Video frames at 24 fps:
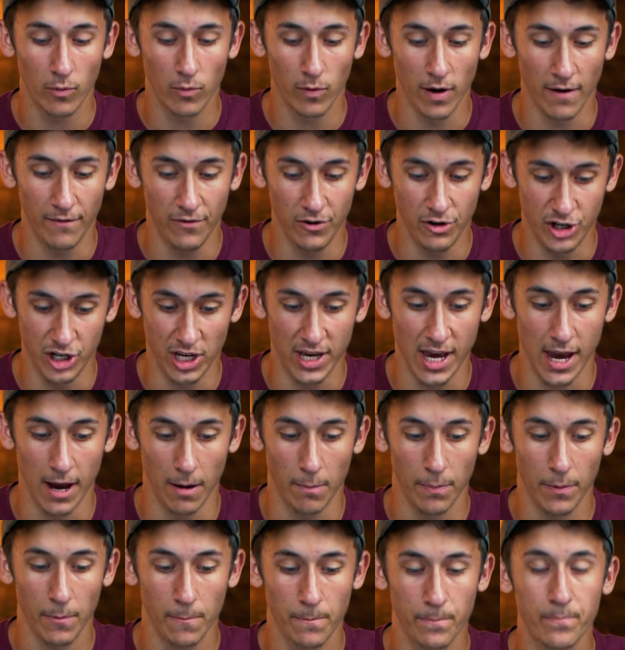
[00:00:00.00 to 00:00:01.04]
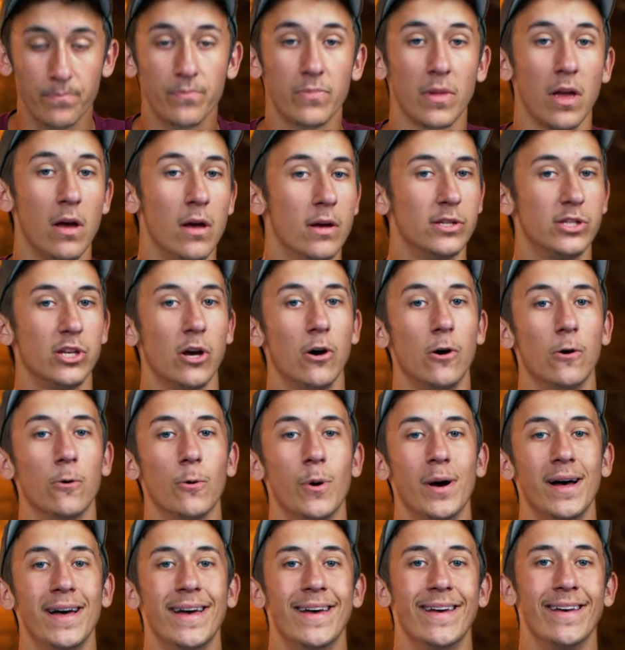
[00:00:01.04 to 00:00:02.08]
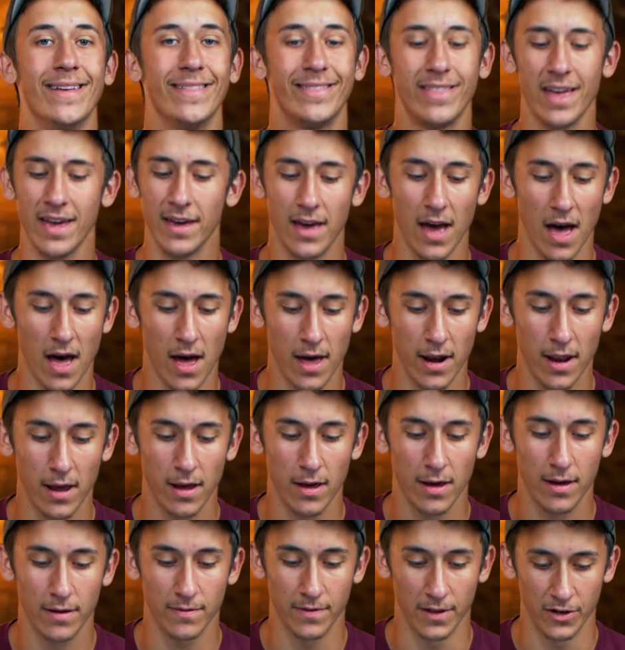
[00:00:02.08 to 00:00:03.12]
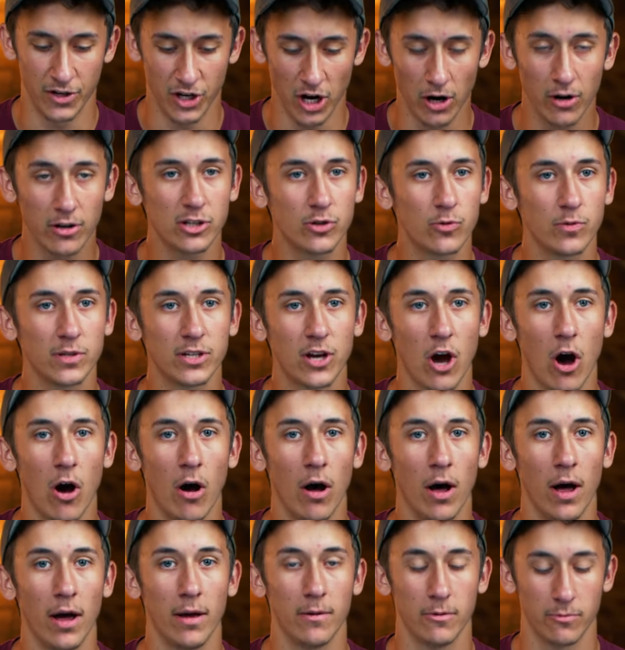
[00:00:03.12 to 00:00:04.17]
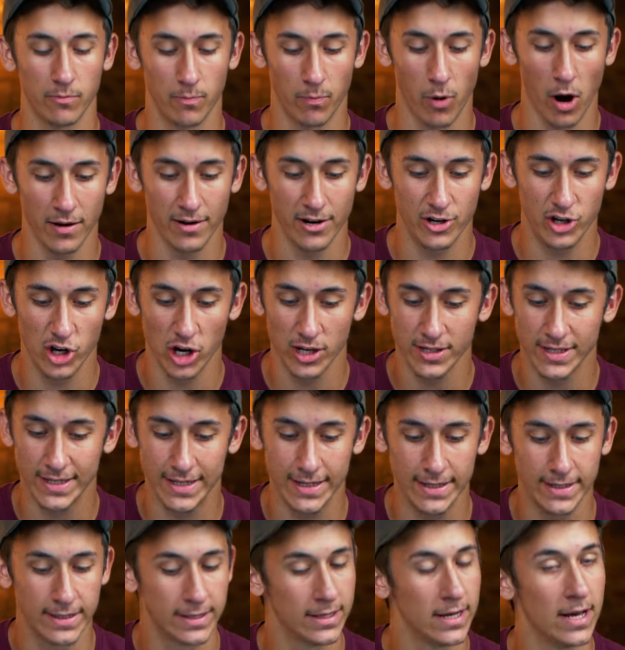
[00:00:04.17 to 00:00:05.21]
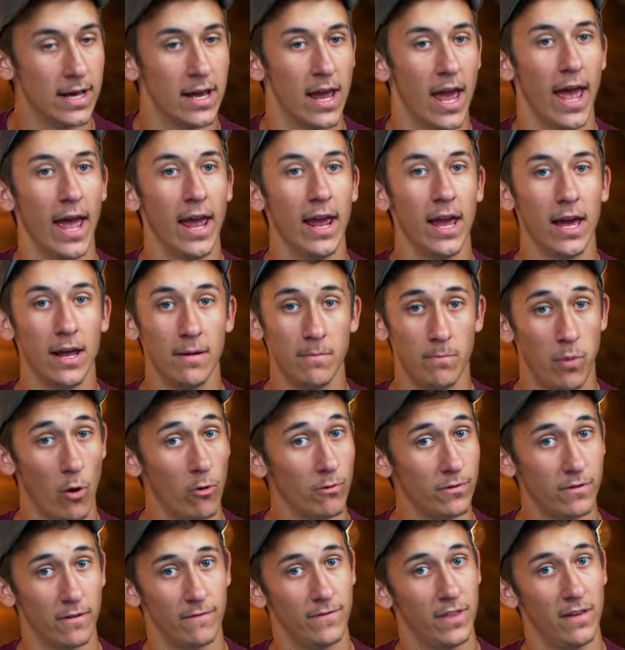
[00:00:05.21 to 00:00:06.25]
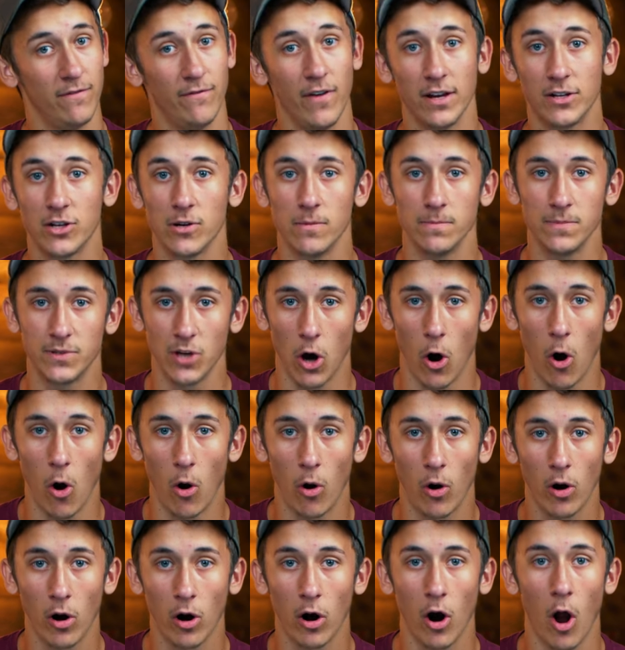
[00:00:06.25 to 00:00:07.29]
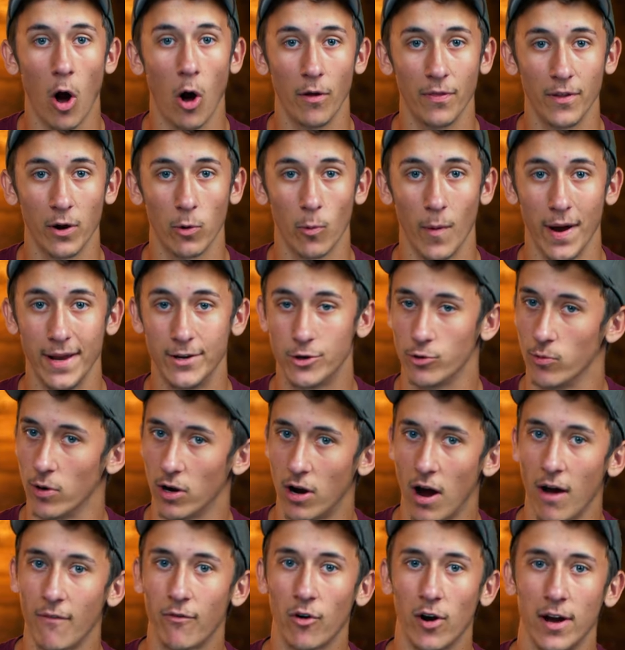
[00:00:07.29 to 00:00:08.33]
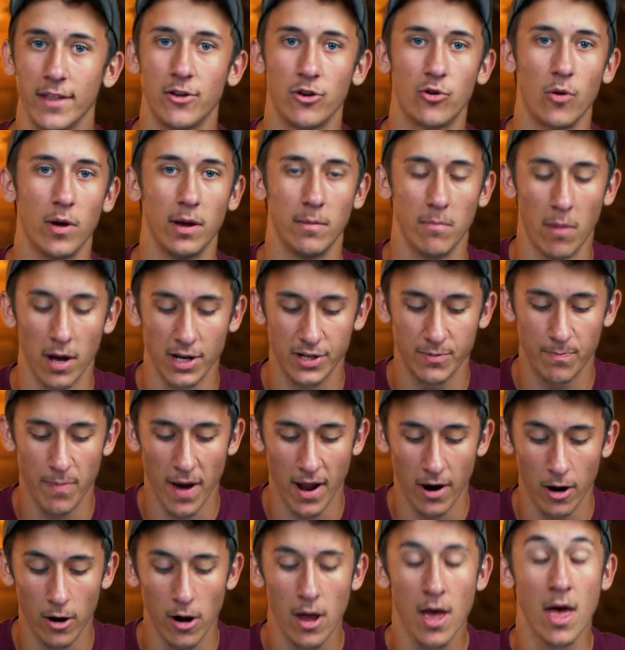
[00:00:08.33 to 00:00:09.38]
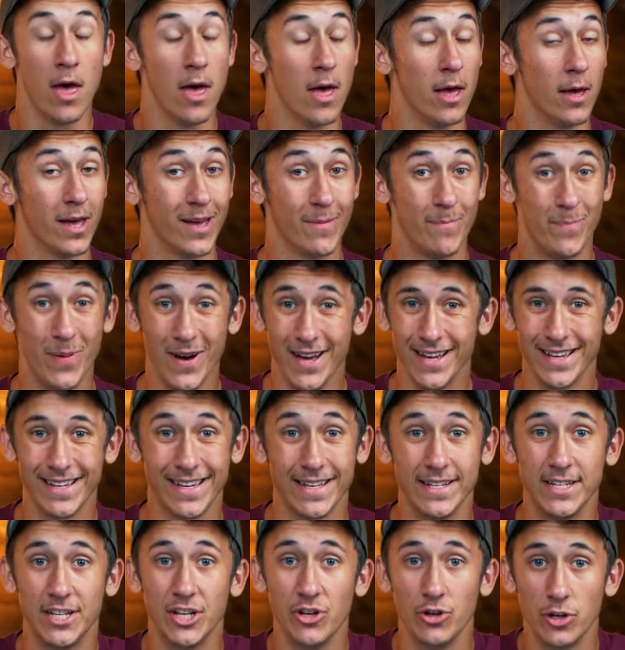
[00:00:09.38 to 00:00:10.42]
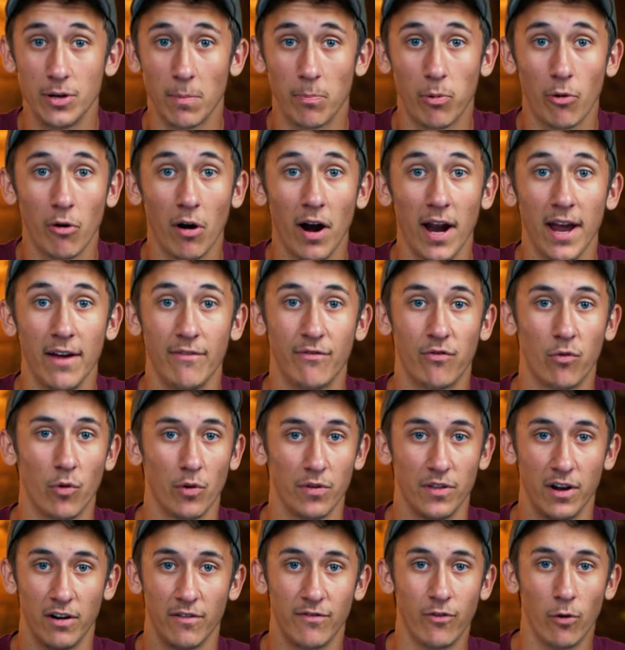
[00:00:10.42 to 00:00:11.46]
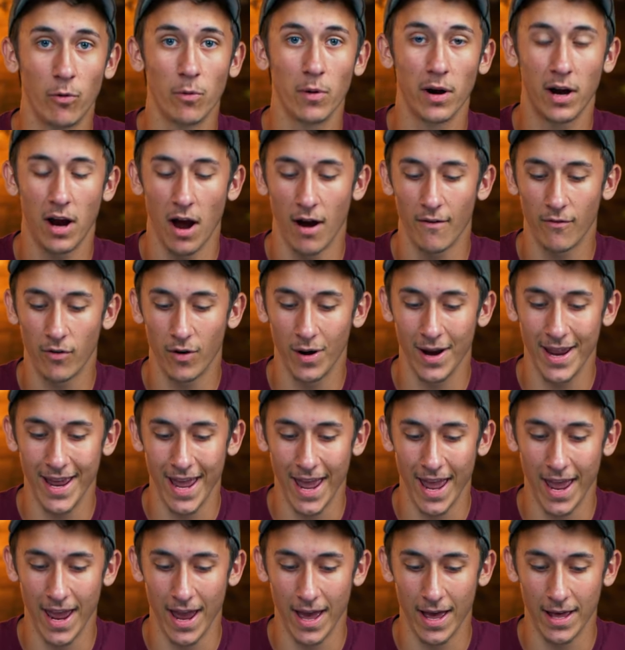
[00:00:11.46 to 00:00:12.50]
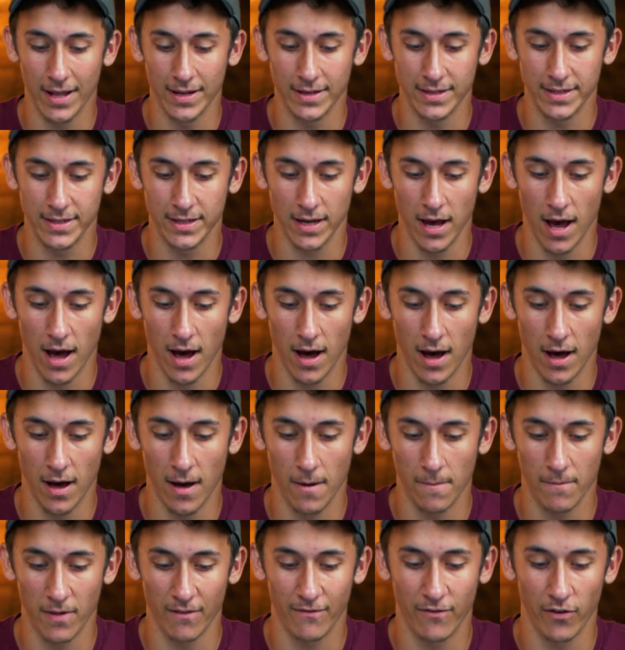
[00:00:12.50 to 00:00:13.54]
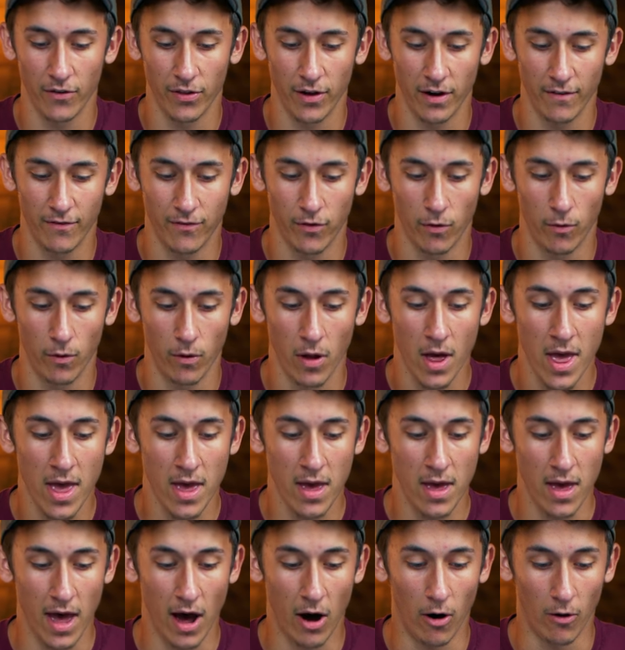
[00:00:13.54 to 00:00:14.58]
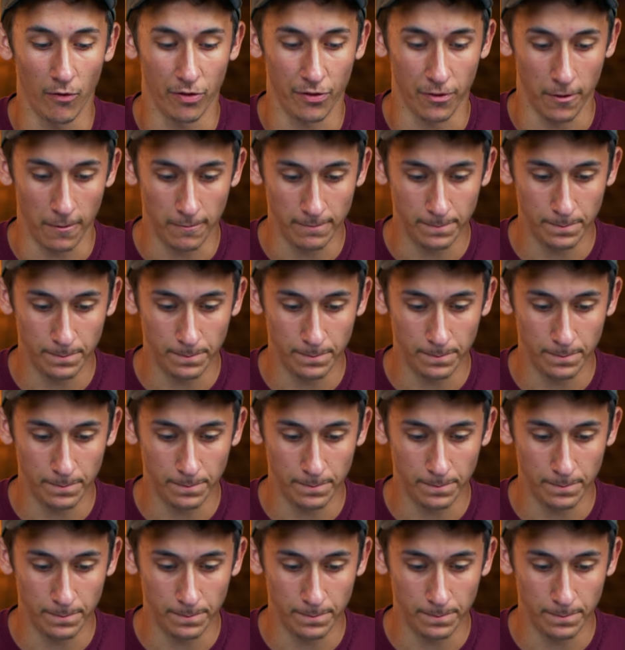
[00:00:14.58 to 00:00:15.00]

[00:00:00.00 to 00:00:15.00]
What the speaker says: refugee camp. So, thank God, the terrorist was caught, brought to justice, and both of the victims are on their way to recovery. They're doing much better, but continue to pray for their full recovery and for their full health.